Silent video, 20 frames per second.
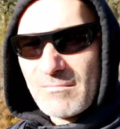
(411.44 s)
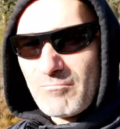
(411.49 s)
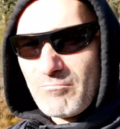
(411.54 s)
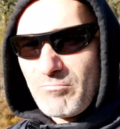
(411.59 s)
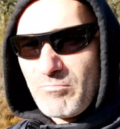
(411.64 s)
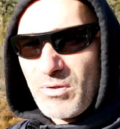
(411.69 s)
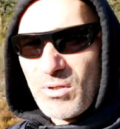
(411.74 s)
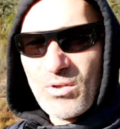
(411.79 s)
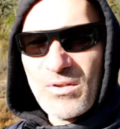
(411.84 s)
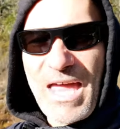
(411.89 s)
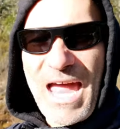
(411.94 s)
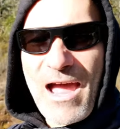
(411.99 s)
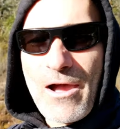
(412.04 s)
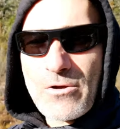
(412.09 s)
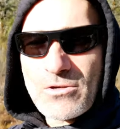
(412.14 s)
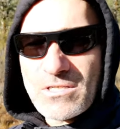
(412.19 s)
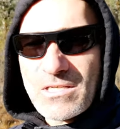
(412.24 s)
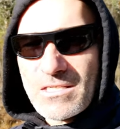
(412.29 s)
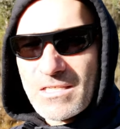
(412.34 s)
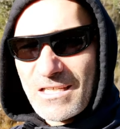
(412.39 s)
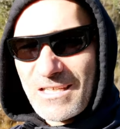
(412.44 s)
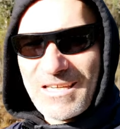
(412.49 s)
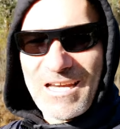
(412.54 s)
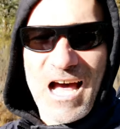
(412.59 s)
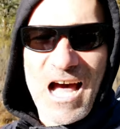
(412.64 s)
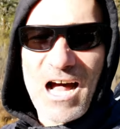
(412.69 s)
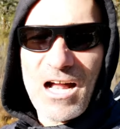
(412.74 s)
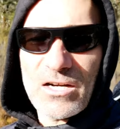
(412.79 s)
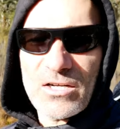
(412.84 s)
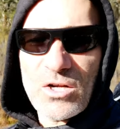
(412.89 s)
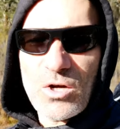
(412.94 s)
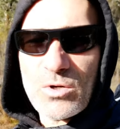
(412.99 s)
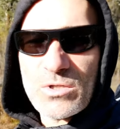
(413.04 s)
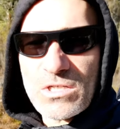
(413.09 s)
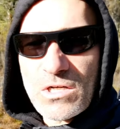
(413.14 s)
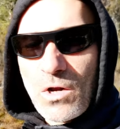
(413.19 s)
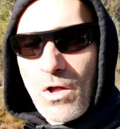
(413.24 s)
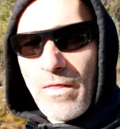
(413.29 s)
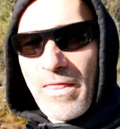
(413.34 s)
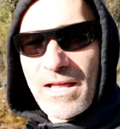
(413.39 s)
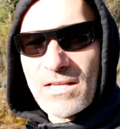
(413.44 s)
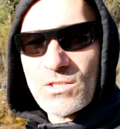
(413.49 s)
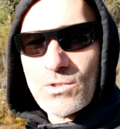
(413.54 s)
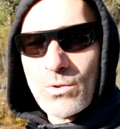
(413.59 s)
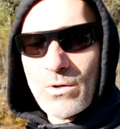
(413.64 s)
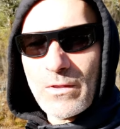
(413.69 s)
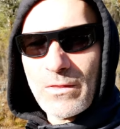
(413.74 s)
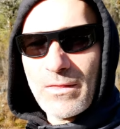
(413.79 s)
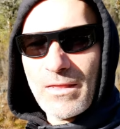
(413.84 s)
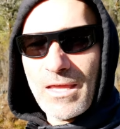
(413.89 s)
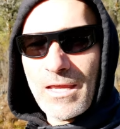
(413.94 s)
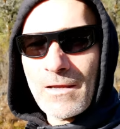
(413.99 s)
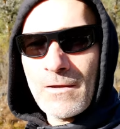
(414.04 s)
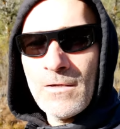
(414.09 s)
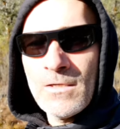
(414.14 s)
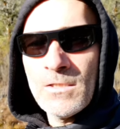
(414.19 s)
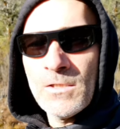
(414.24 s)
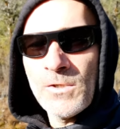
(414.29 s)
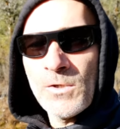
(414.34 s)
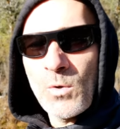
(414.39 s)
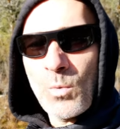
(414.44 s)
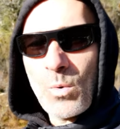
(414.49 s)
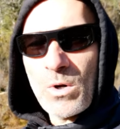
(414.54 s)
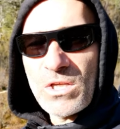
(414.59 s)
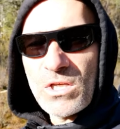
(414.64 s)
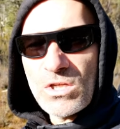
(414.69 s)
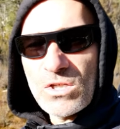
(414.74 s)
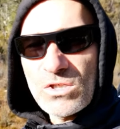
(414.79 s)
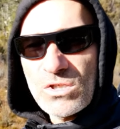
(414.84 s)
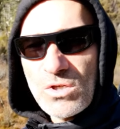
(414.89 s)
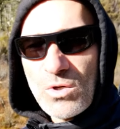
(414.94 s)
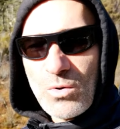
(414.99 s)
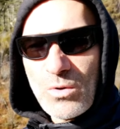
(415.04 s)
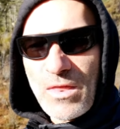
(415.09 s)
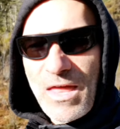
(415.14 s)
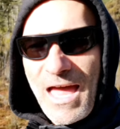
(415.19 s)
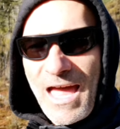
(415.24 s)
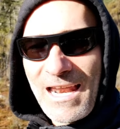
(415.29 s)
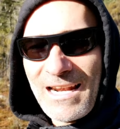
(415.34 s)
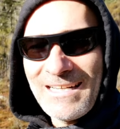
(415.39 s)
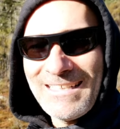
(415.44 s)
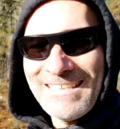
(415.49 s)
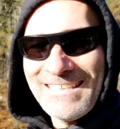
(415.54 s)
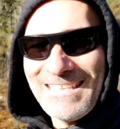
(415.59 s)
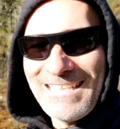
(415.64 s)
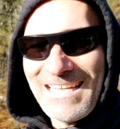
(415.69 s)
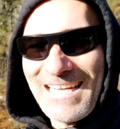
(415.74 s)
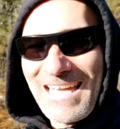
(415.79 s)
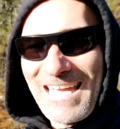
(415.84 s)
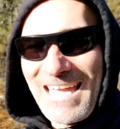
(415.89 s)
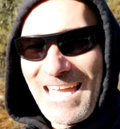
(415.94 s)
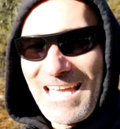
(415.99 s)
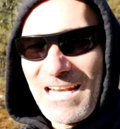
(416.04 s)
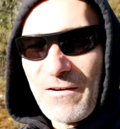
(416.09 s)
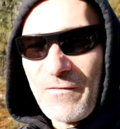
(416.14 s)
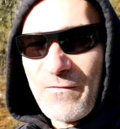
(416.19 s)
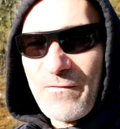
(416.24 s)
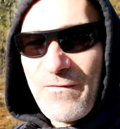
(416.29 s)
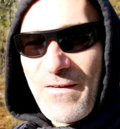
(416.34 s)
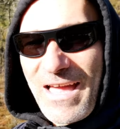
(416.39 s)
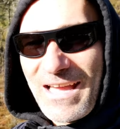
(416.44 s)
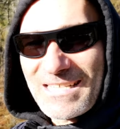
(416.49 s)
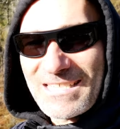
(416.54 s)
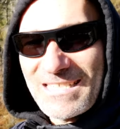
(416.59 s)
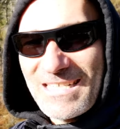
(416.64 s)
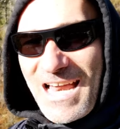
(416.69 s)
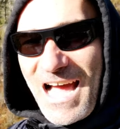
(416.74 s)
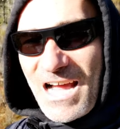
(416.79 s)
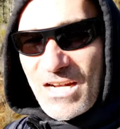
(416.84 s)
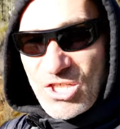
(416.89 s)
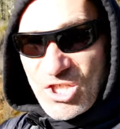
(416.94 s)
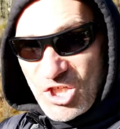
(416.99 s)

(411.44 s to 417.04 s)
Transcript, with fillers: and build houses and condos and all that sort of thing. When you do that, it affects not